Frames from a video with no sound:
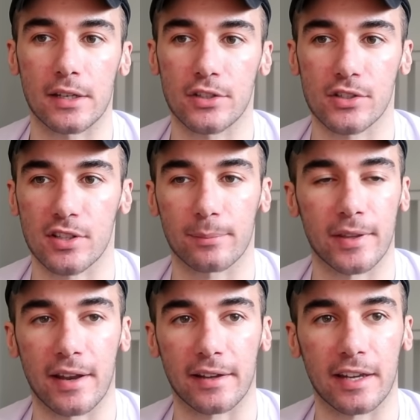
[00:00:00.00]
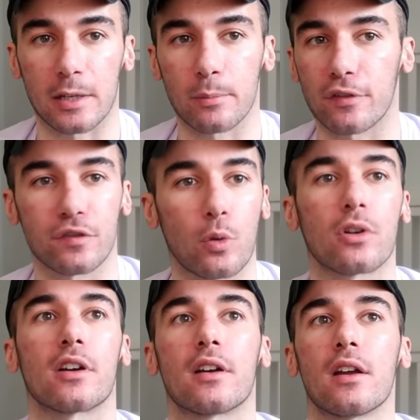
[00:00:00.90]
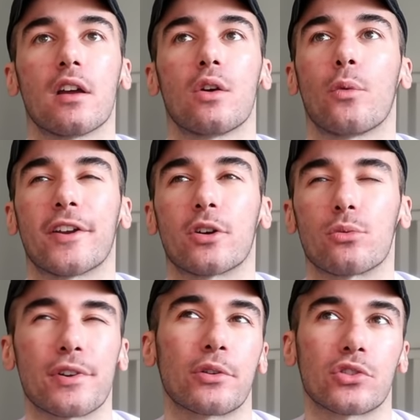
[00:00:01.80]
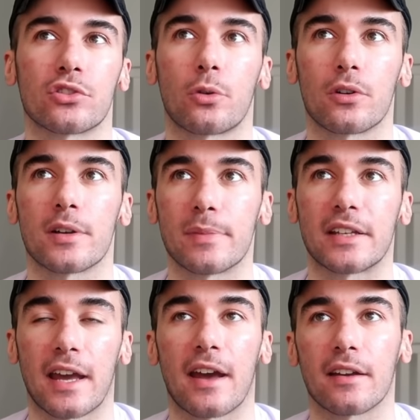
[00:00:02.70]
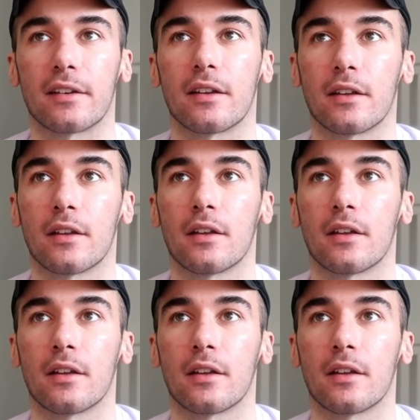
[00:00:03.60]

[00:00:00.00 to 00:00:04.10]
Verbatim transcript: It's just something that came before when her real story began.